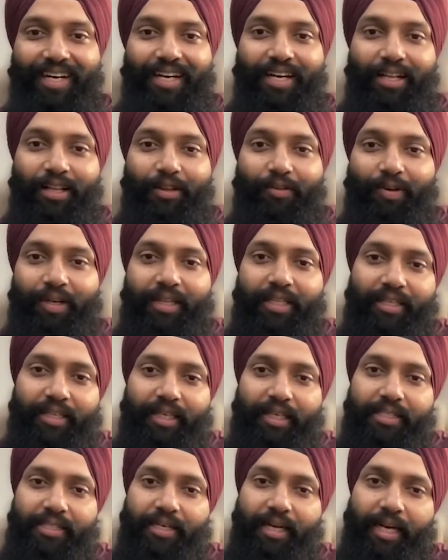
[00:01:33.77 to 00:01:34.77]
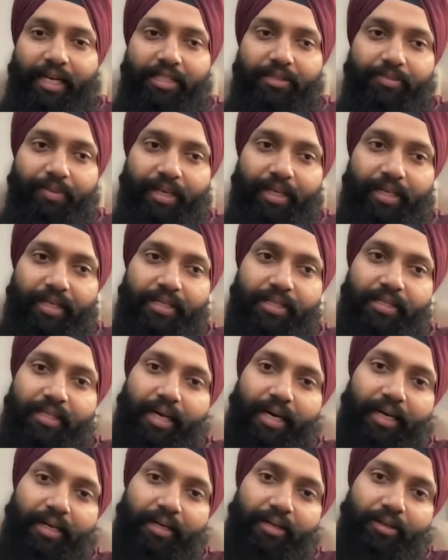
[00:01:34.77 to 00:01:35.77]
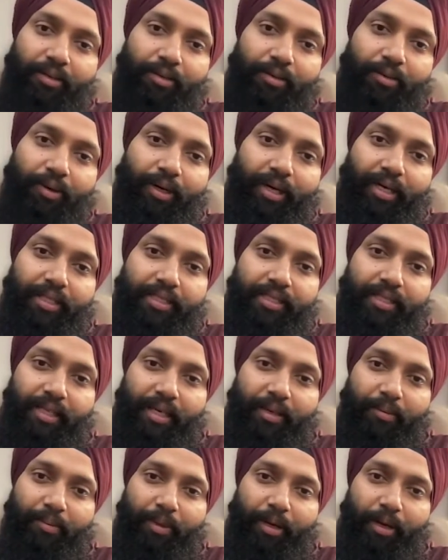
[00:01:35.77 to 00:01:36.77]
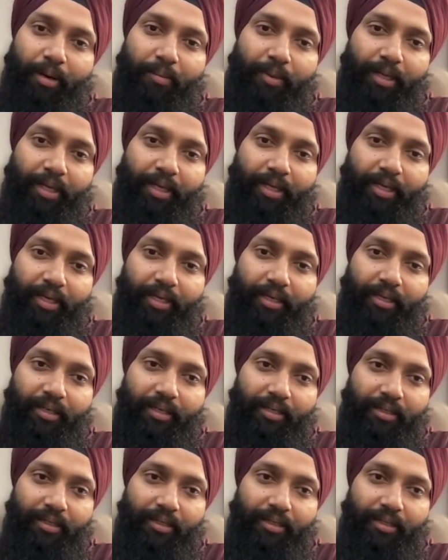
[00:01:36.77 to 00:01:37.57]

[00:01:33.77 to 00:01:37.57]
The one thing that strikes me is that, okay, it's saying probably